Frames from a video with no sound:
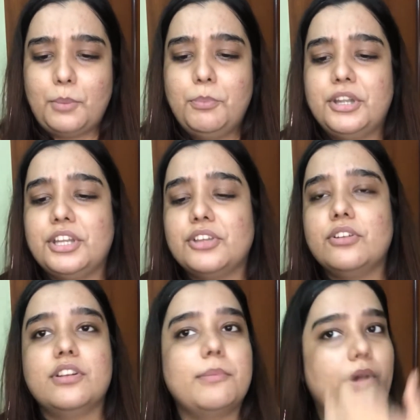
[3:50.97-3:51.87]

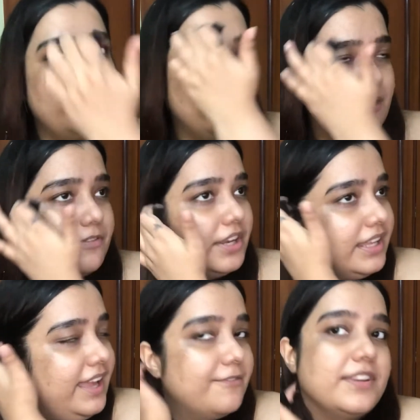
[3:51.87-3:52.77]
particular about
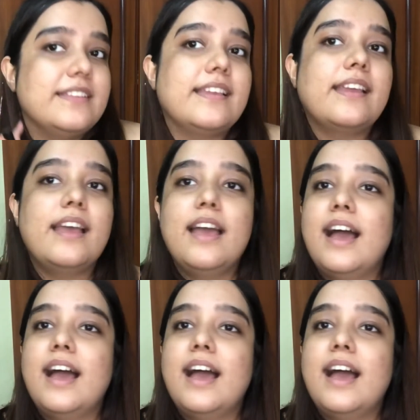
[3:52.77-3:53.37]
covering everything.